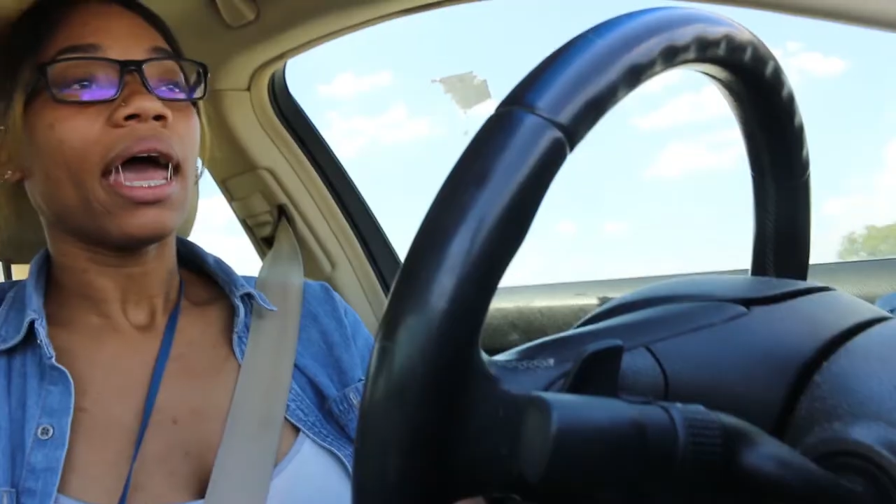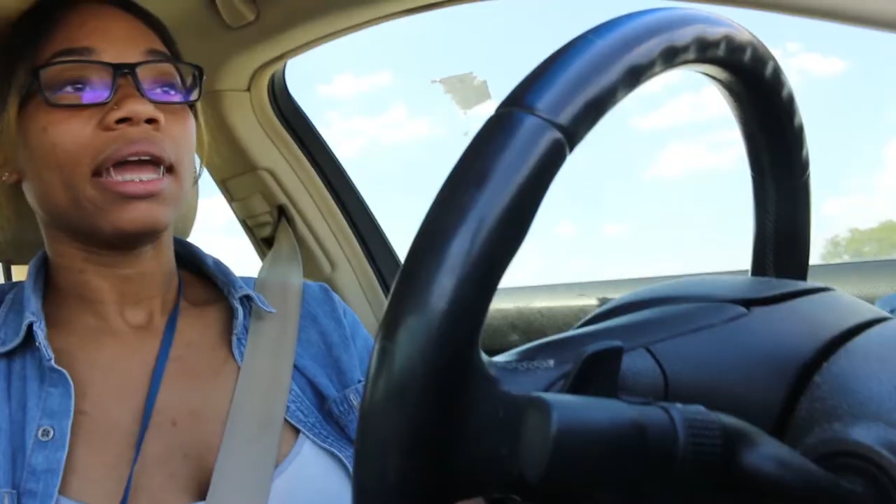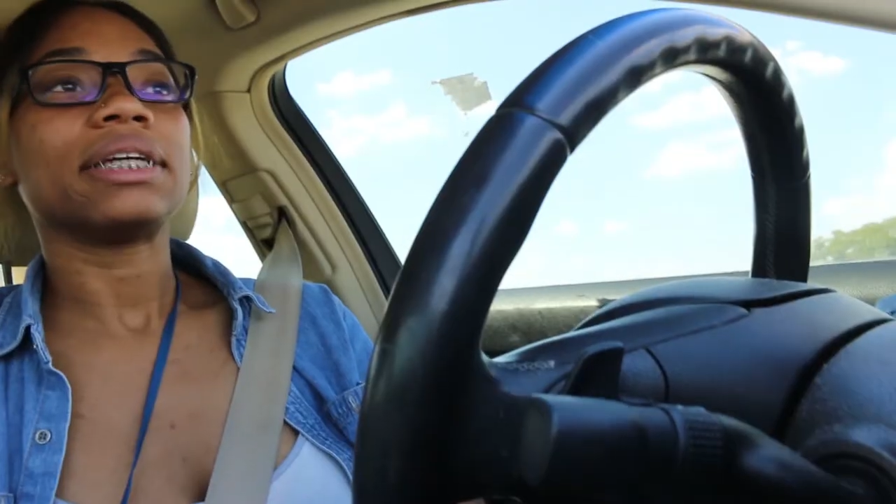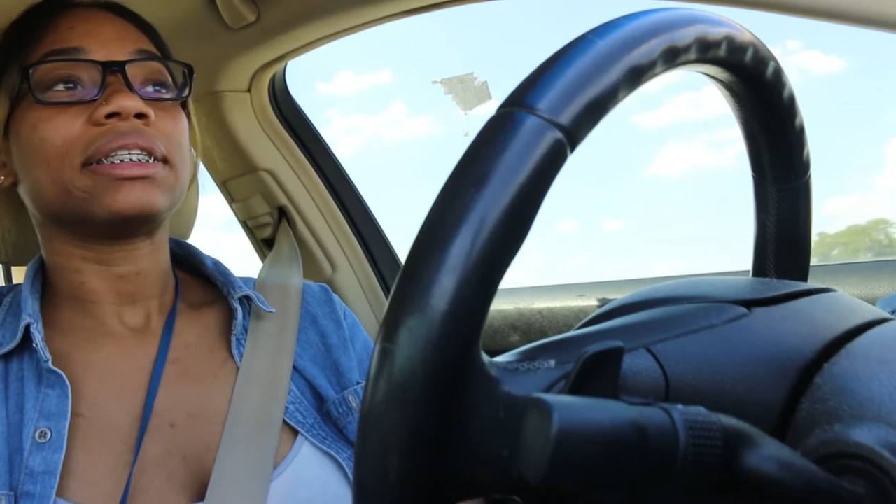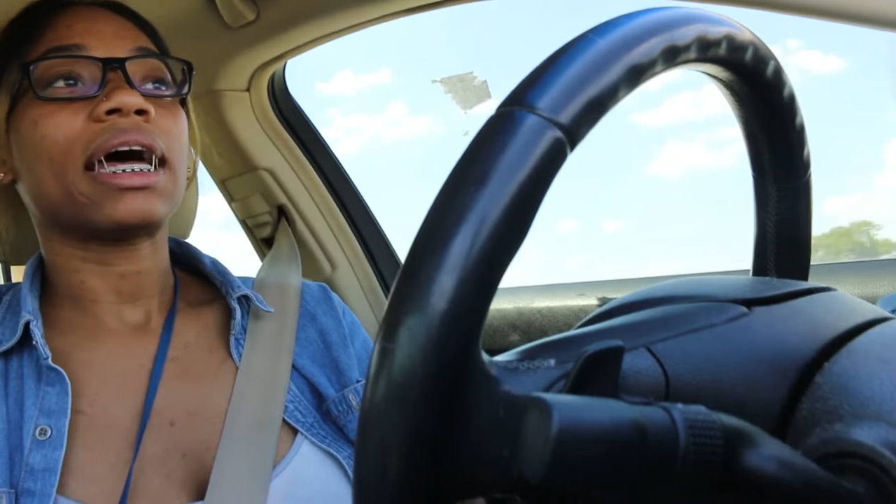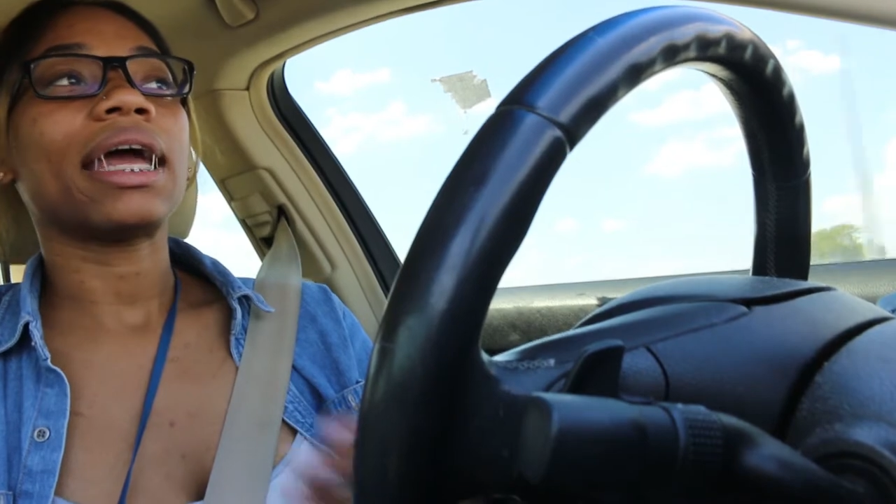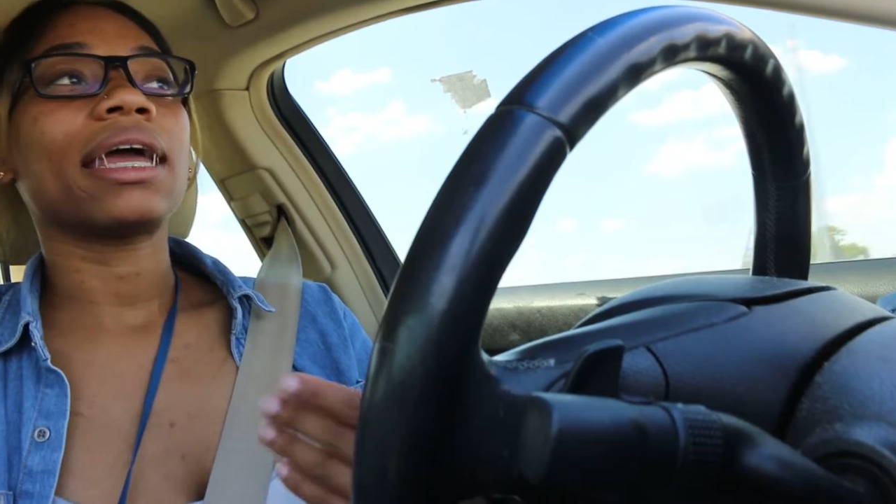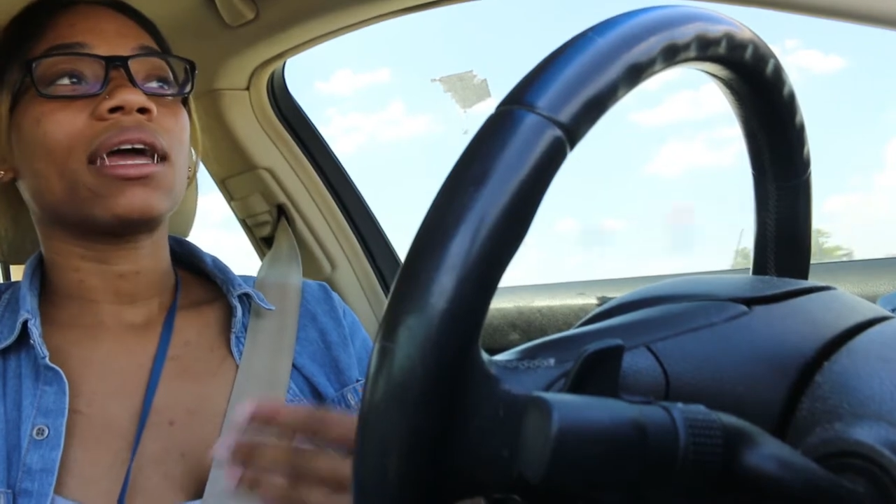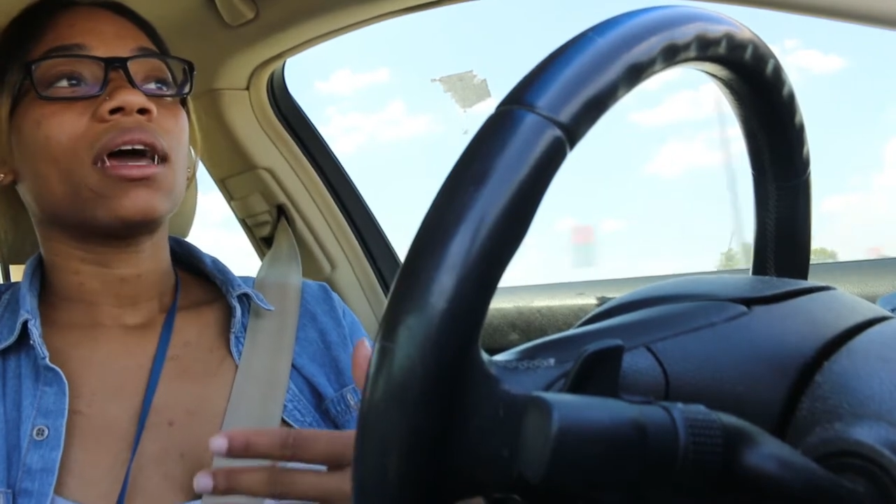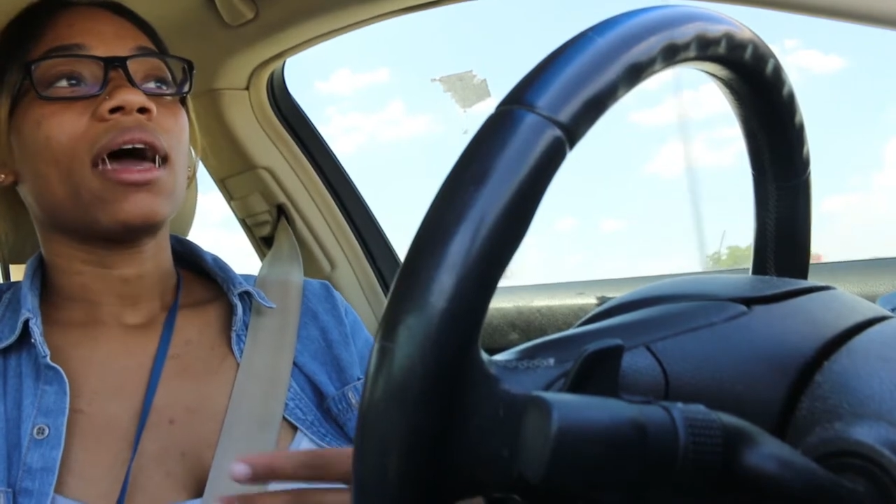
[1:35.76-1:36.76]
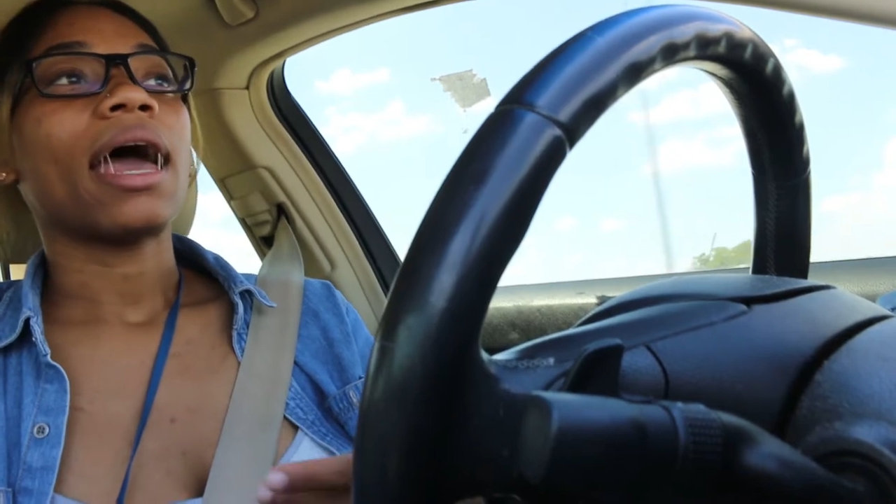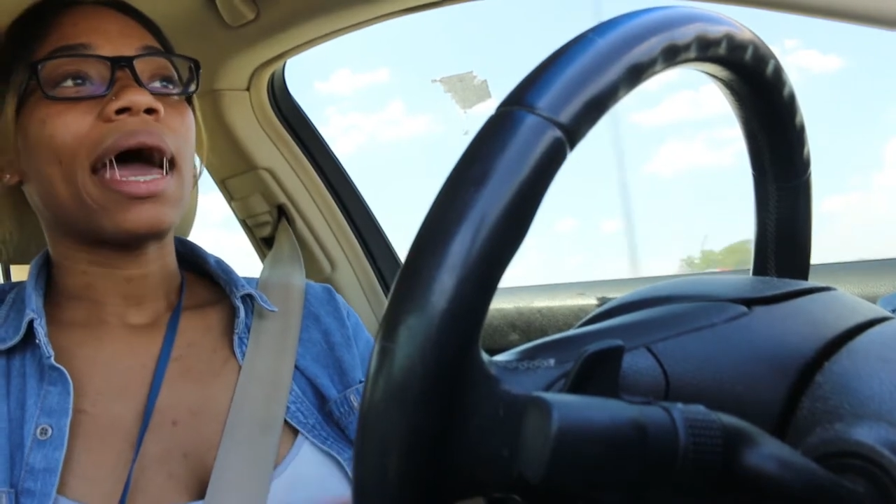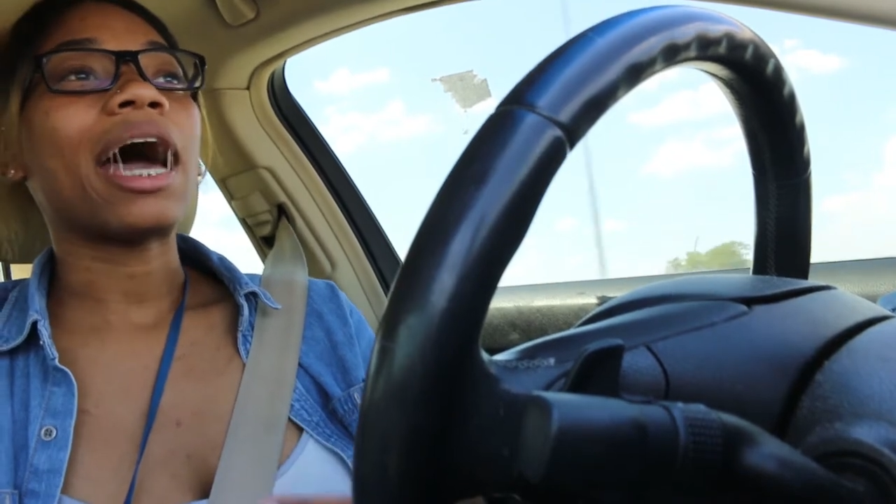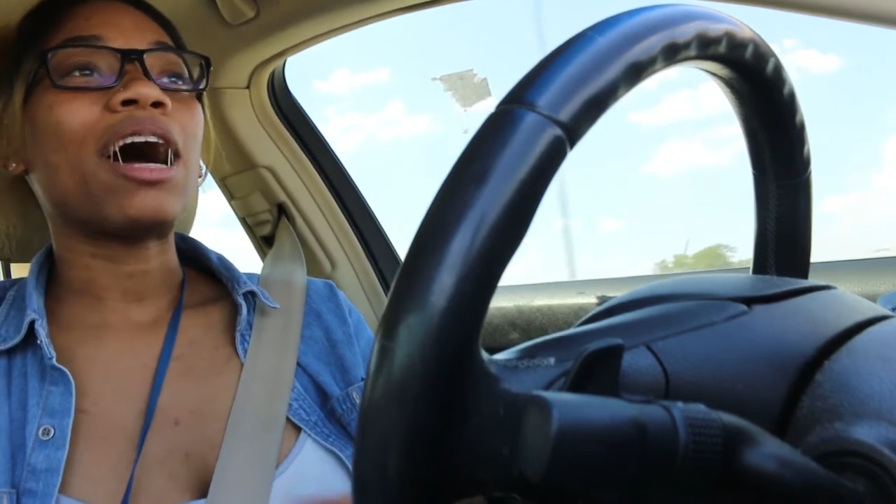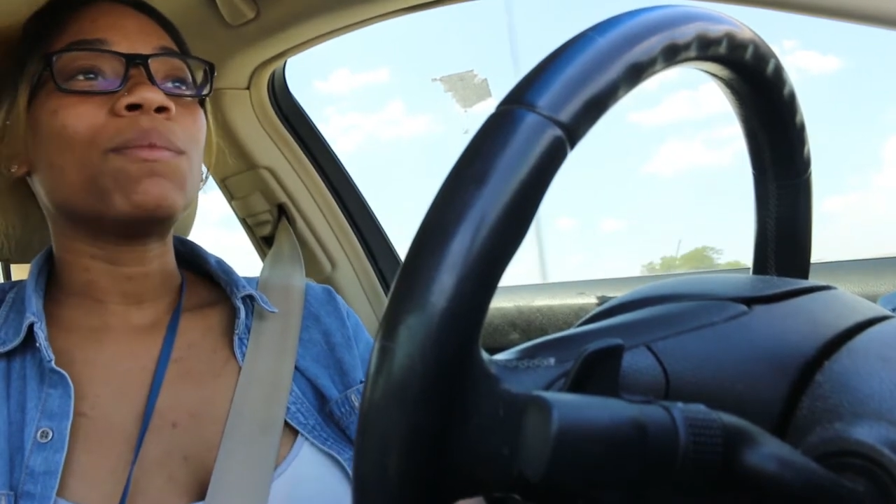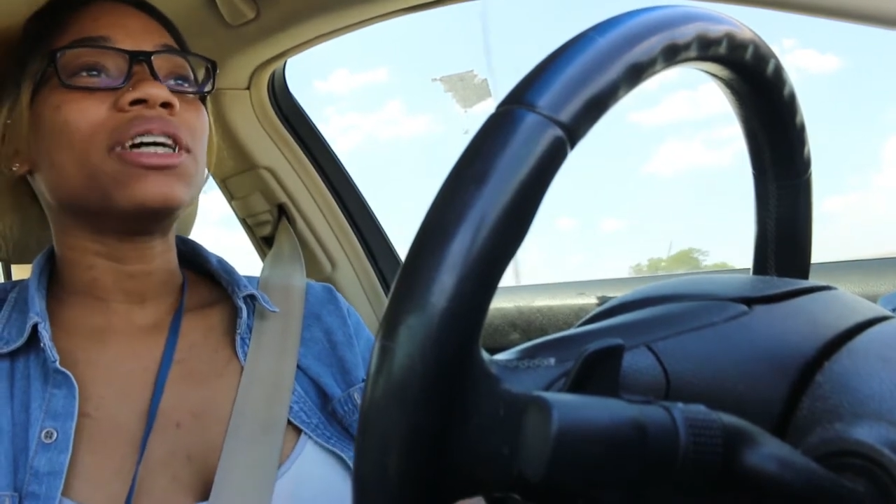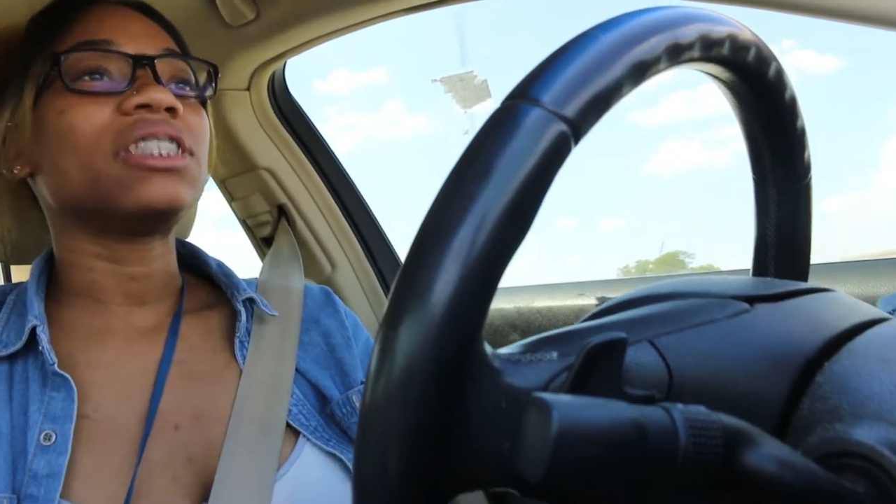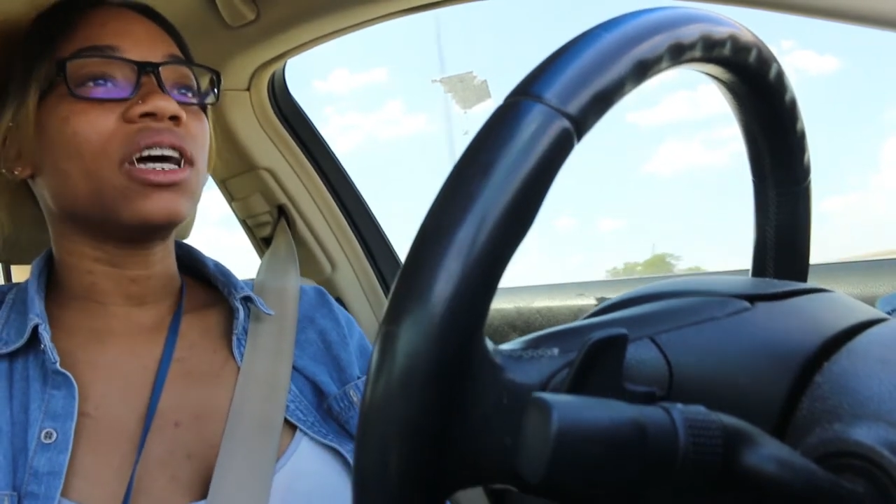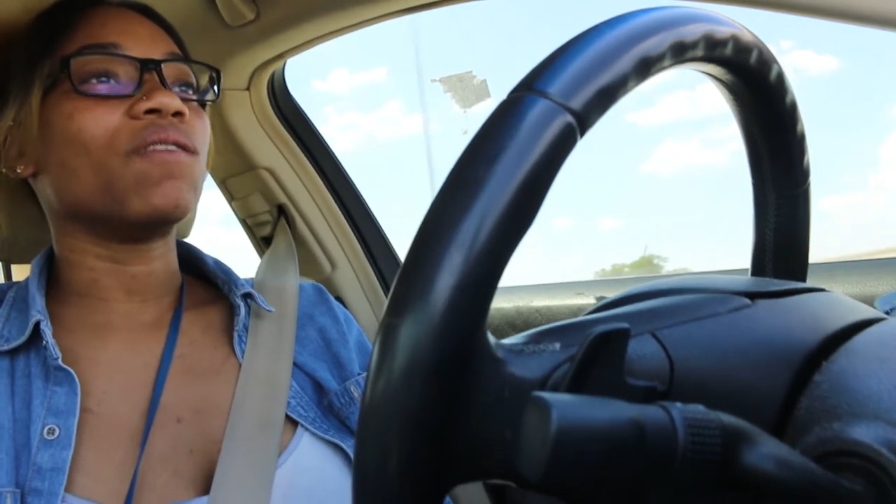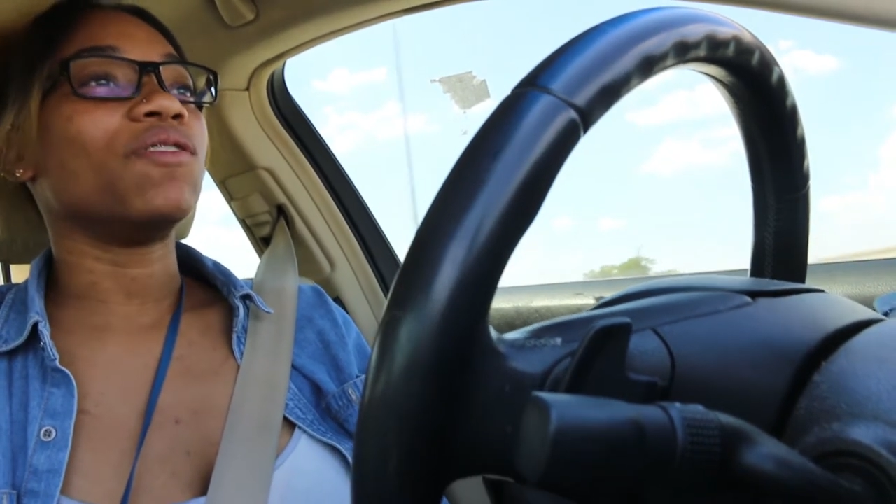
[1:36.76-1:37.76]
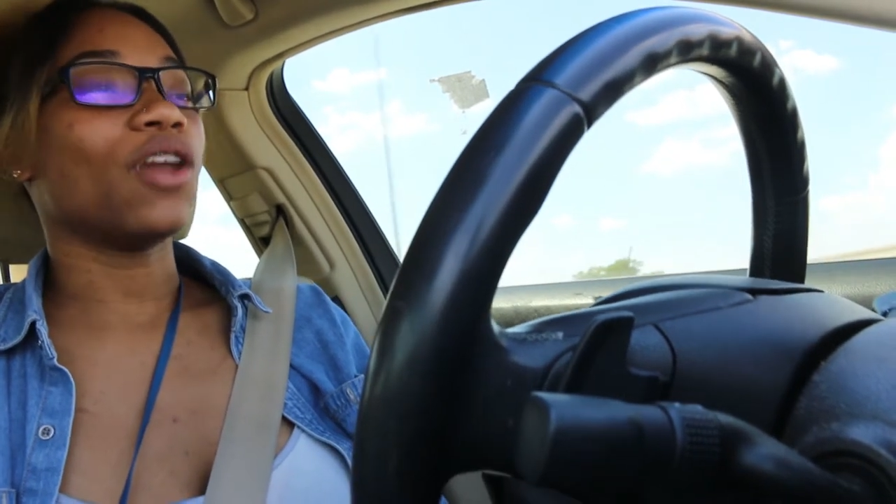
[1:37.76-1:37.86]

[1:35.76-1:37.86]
And it's like, how much of